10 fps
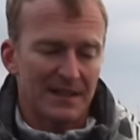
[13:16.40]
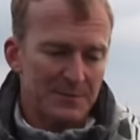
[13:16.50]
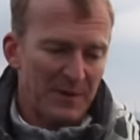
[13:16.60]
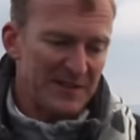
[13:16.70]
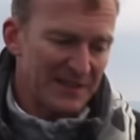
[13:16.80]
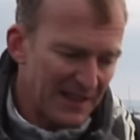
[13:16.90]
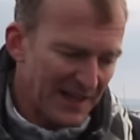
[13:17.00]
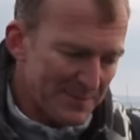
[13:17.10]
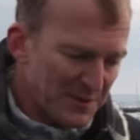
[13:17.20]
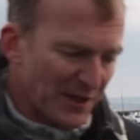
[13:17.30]
It's been an
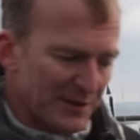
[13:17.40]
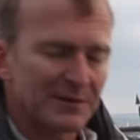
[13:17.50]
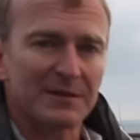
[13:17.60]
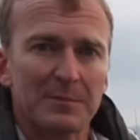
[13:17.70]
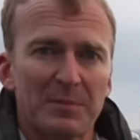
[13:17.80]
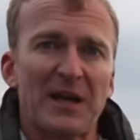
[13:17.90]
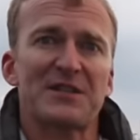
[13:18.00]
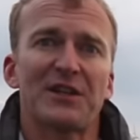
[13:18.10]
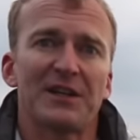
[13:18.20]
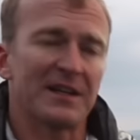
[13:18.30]
absolute
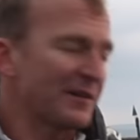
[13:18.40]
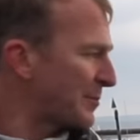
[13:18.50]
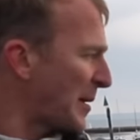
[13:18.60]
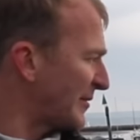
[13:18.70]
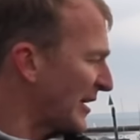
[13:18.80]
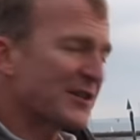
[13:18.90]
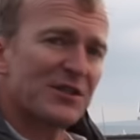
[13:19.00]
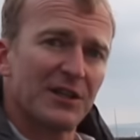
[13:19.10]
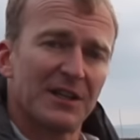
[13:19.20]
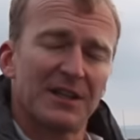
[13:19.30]
pleasure and a privilege